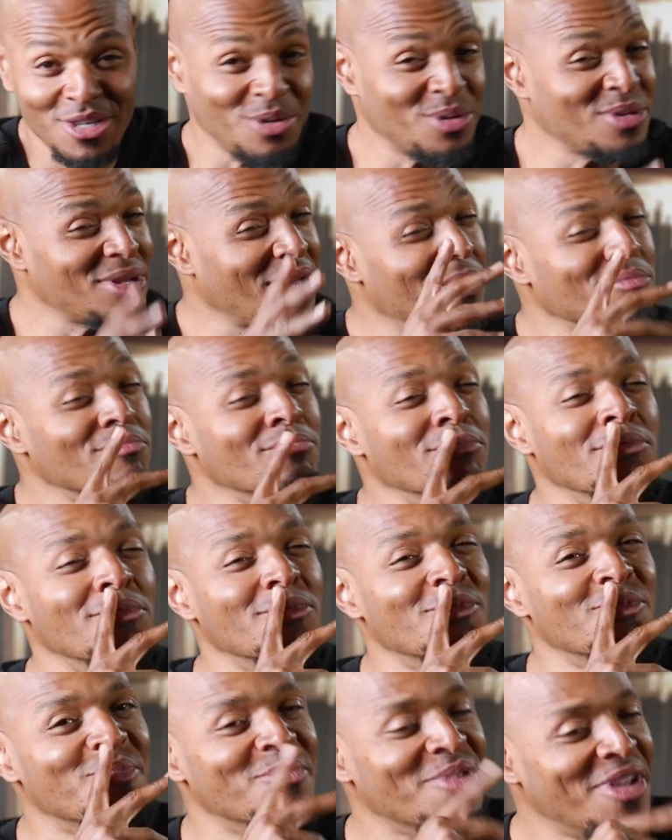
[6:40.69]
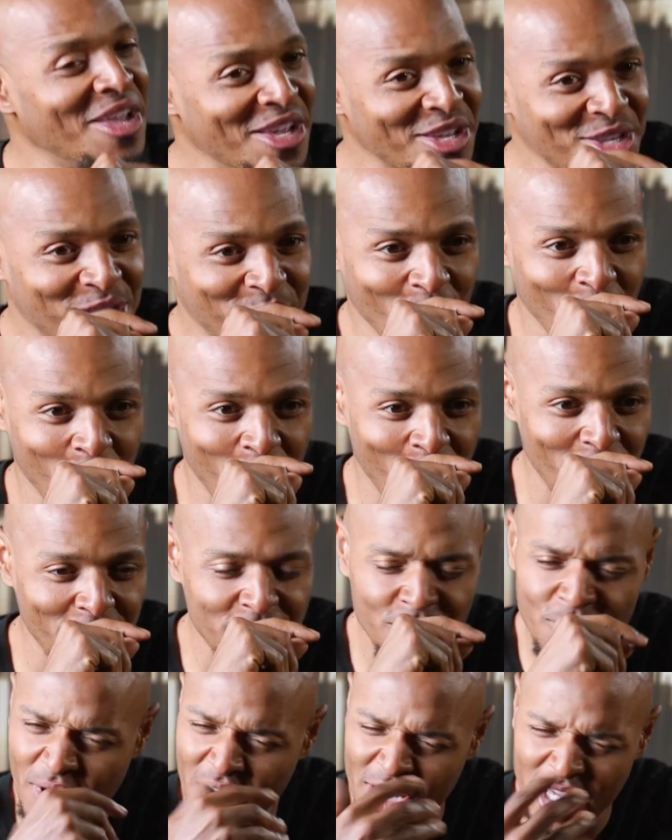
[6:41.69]
So it was like, hmm. So
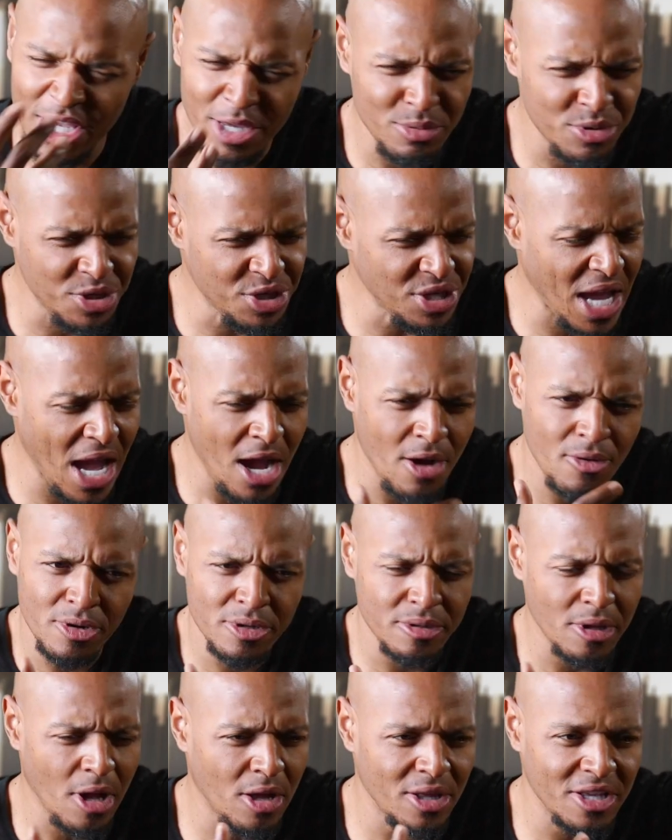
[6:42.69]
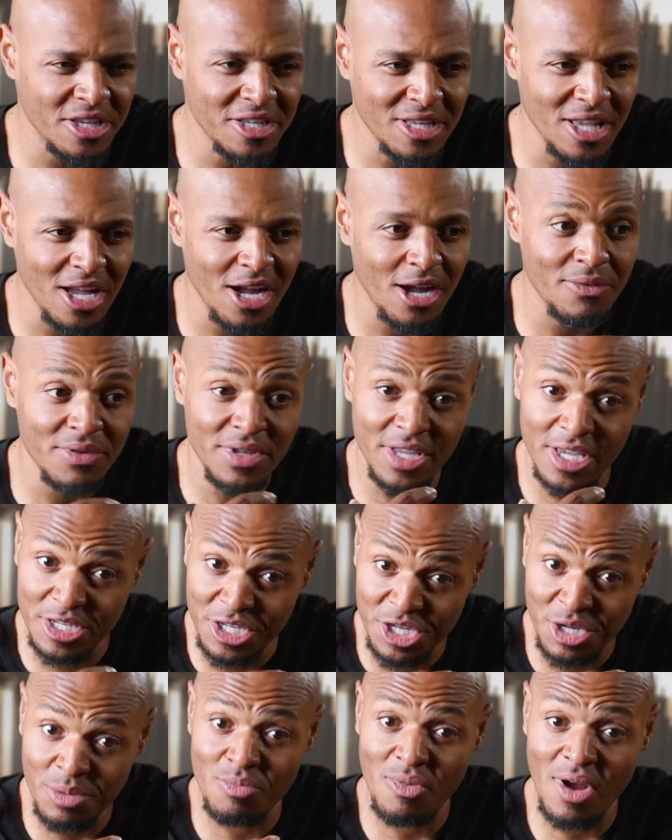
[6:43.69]
it's funny, he was showering all this love, and
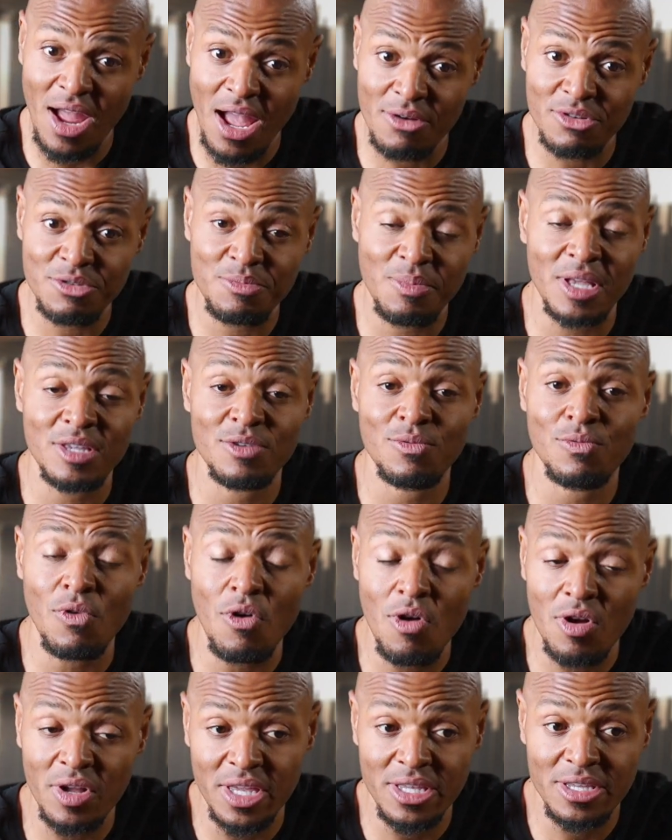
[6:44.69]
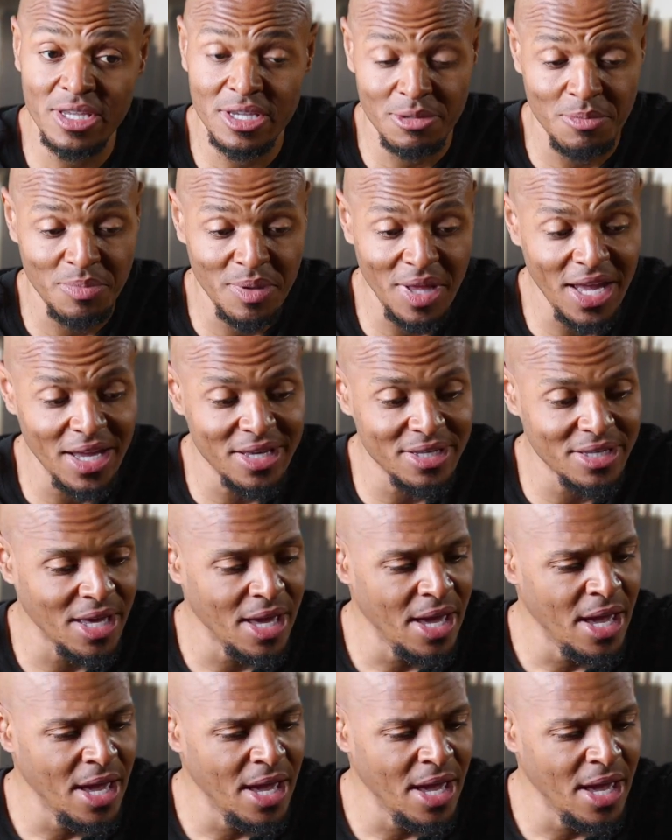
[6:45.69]
then Jim Brown was about to walk into the place.